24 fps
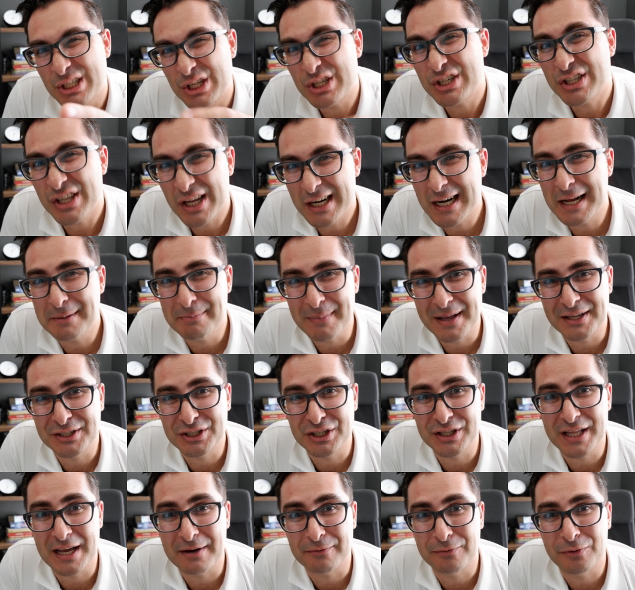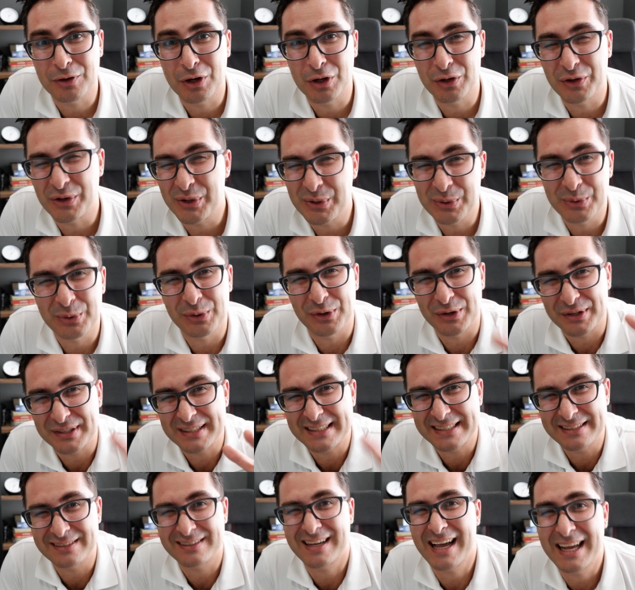Just thought I'd mention that for all of you who are
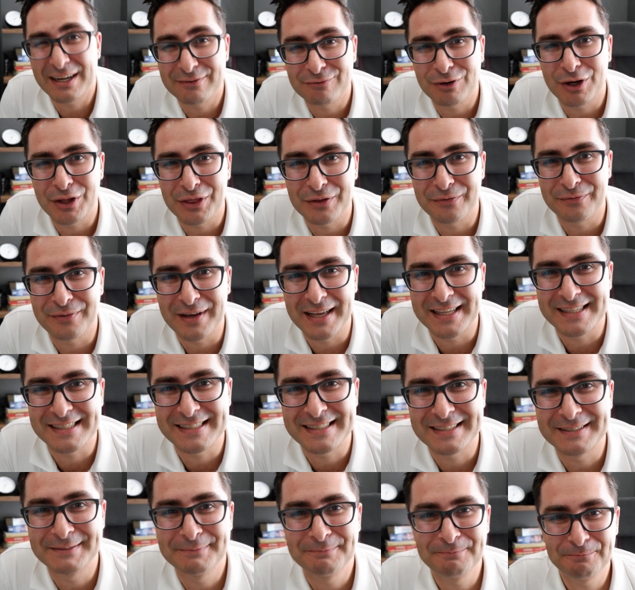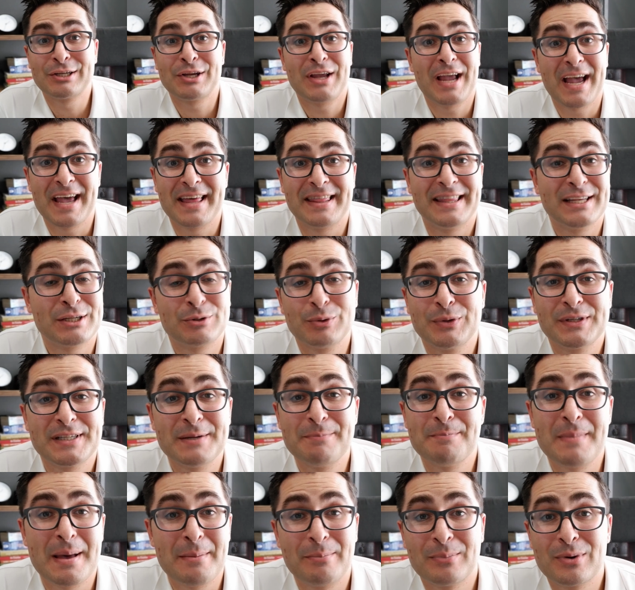still kind of on the fence. So yeah, this was a
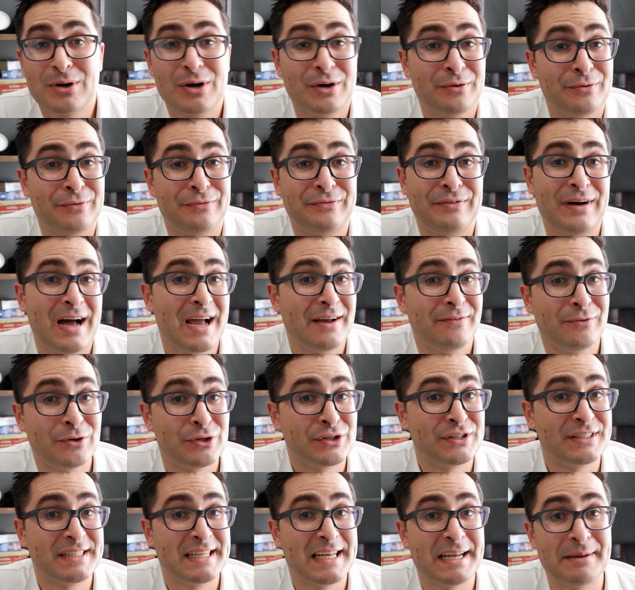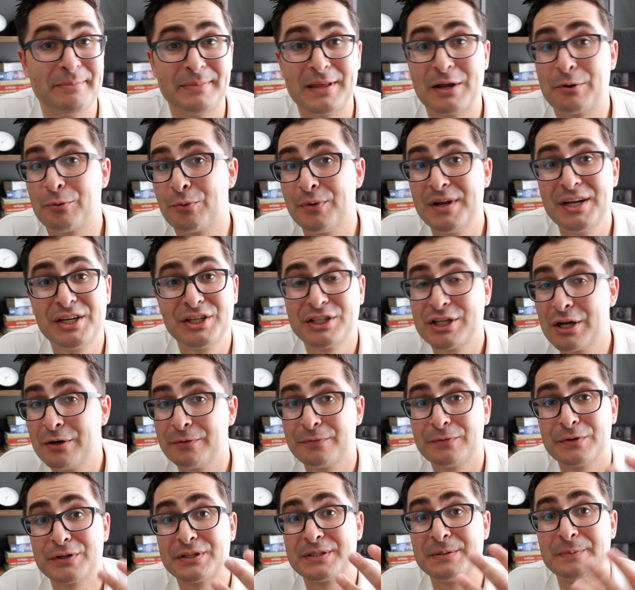member of Fiverr's team. They reached
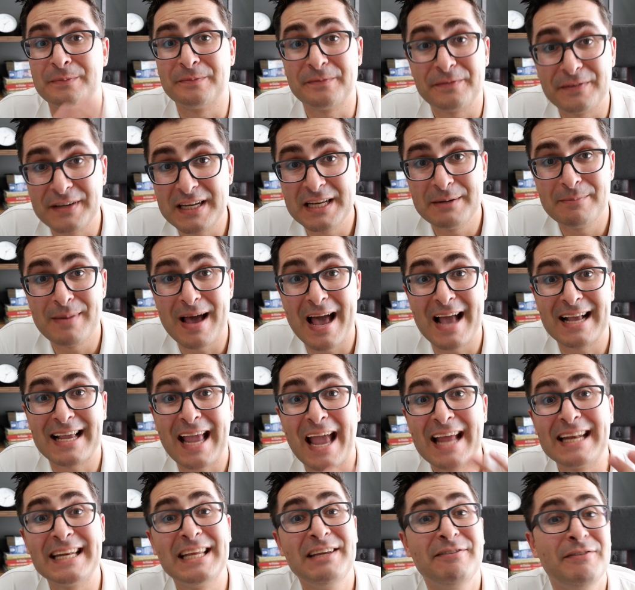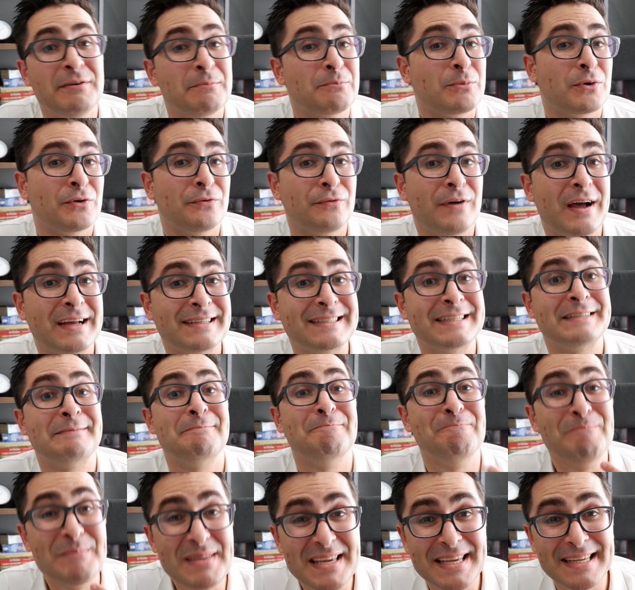out for some feedback and even provided
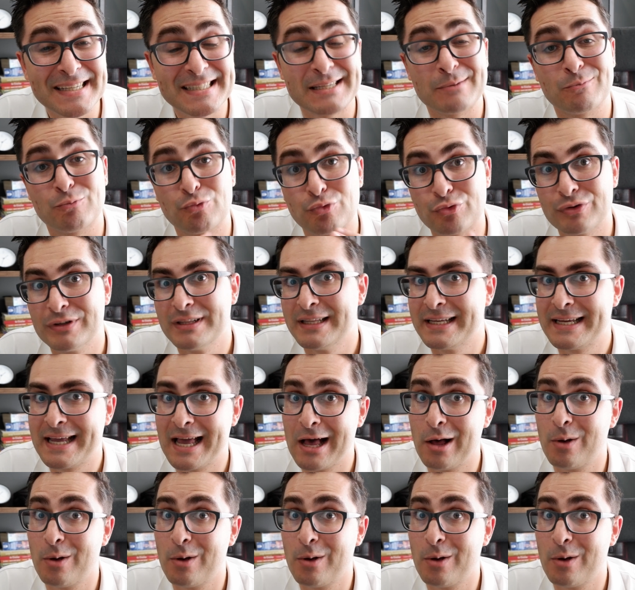me some really